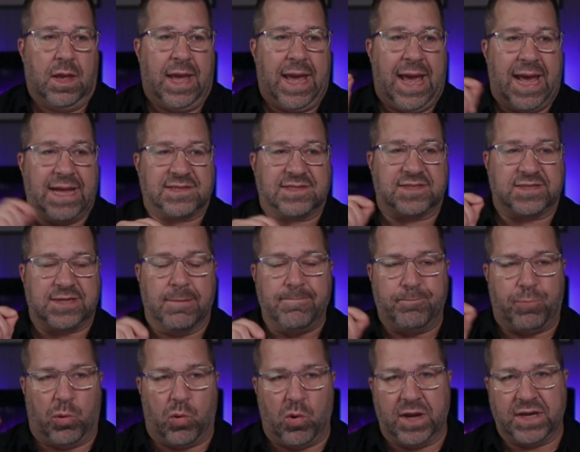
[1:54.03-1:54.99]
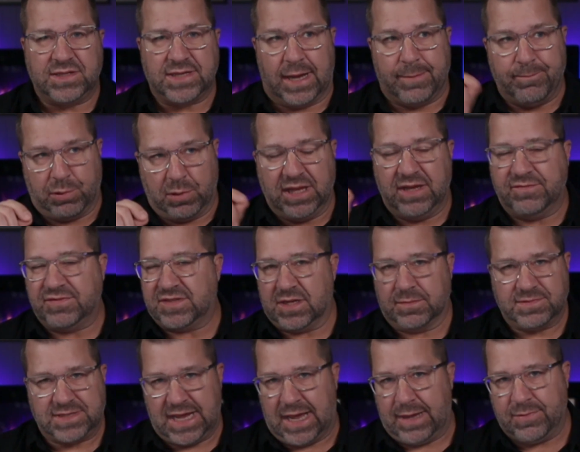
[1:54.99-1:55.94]
at some point, I believe
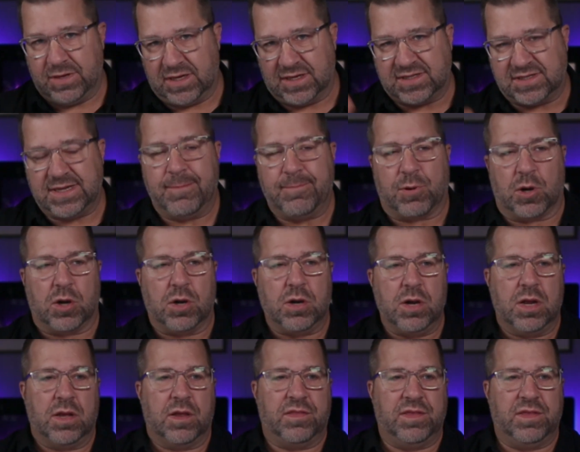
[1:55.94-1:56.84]
sometime in December,